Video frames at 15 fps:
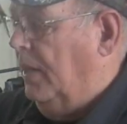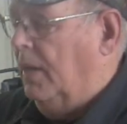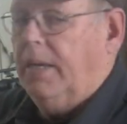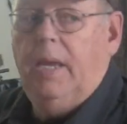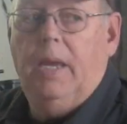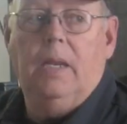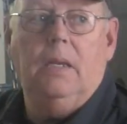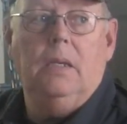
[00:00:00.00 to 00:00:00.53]

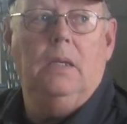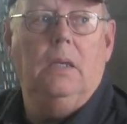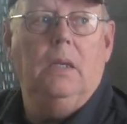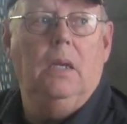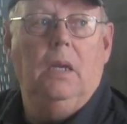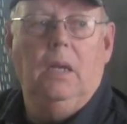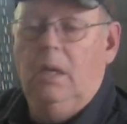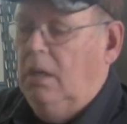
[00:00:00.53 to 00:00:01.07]
again,
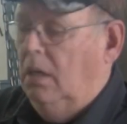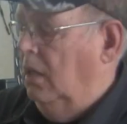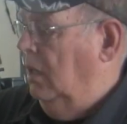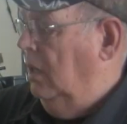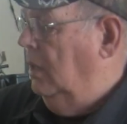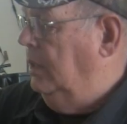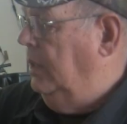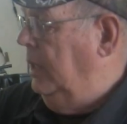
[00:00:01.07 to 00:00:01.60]

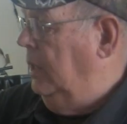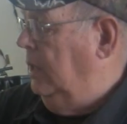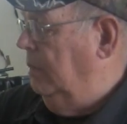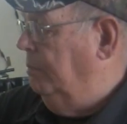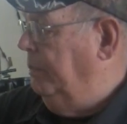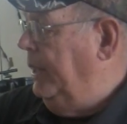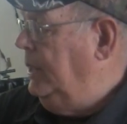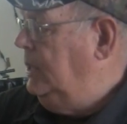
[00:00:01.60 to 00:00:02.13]

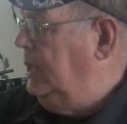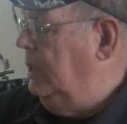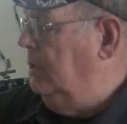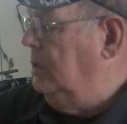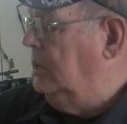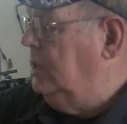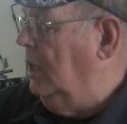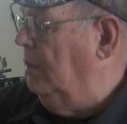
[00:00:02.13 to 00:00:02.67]
the
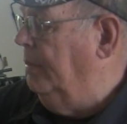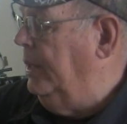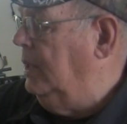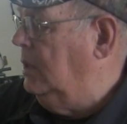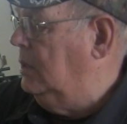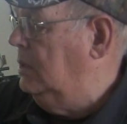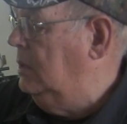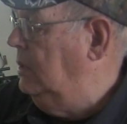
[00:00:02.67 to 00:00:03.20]
B-Series
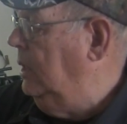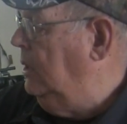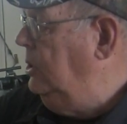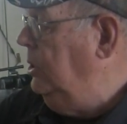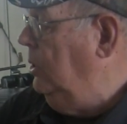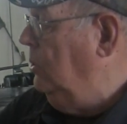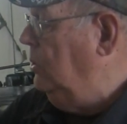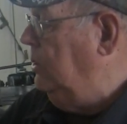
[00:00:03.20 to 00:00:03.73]
Cummins
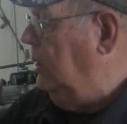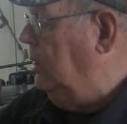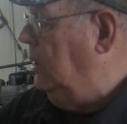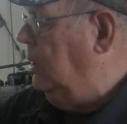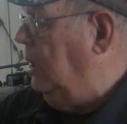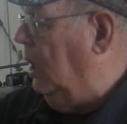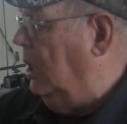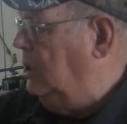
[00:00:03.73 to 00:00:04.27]
that's used in
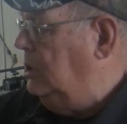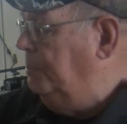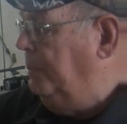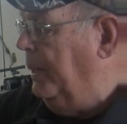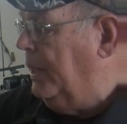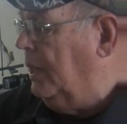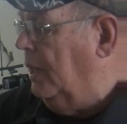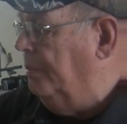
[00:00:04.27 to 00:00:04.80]
the Dodge
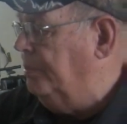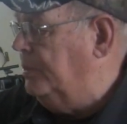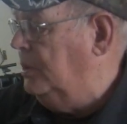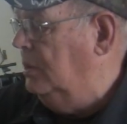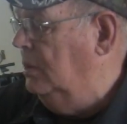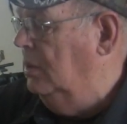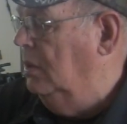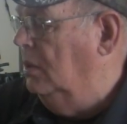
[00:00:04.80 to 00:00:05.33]

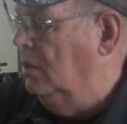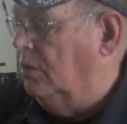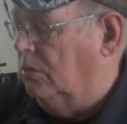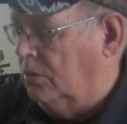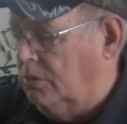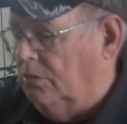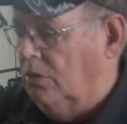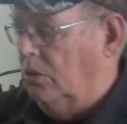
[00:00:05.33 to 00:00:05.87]
pickups
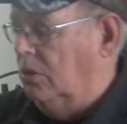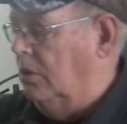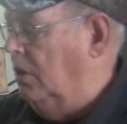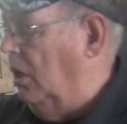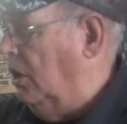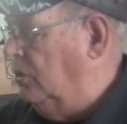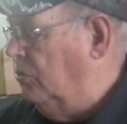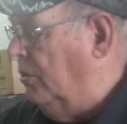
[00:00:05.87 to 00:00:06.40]
or the
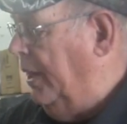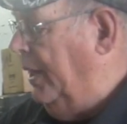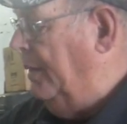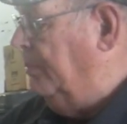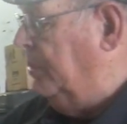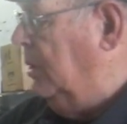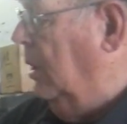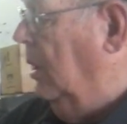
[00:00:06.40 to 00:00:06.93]
Dodge
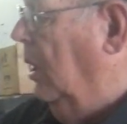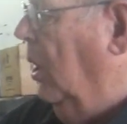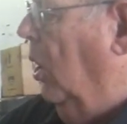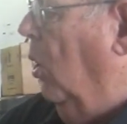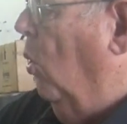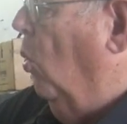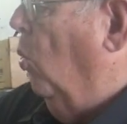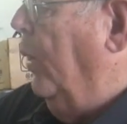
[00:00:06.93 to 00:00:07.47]
Rams,
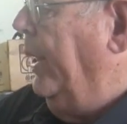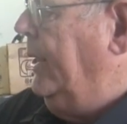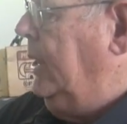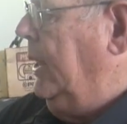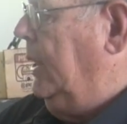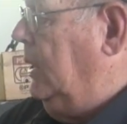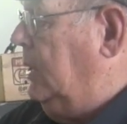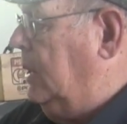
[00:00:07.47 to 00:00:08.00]
which
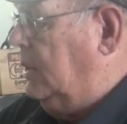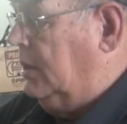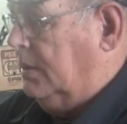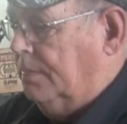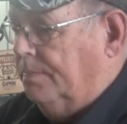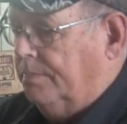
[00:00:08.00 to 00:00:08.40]
is,